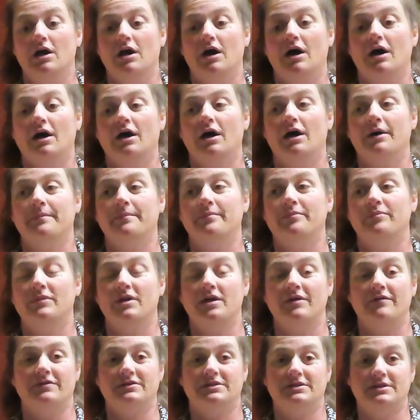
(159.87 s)

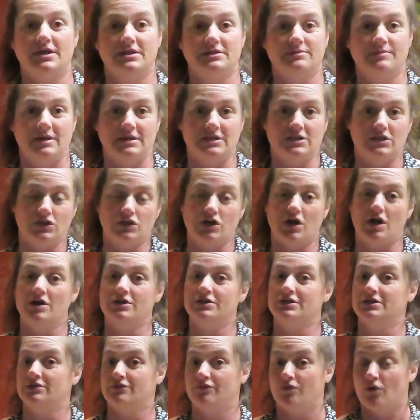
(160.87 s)
If it says mason
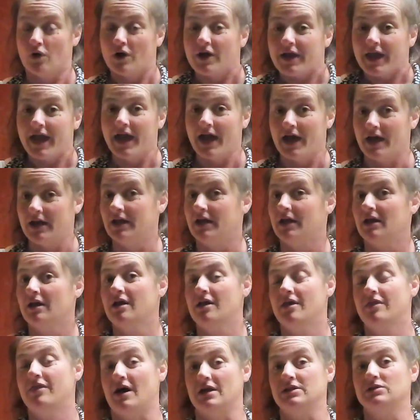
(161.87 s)
jars, it's for
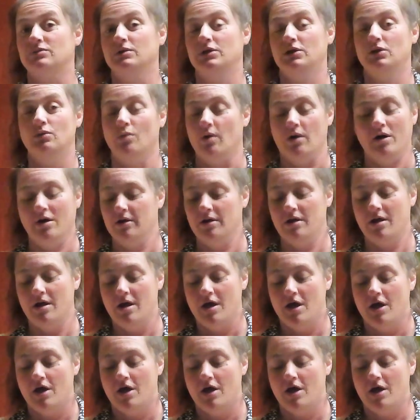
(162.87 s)
canning. That's what you want.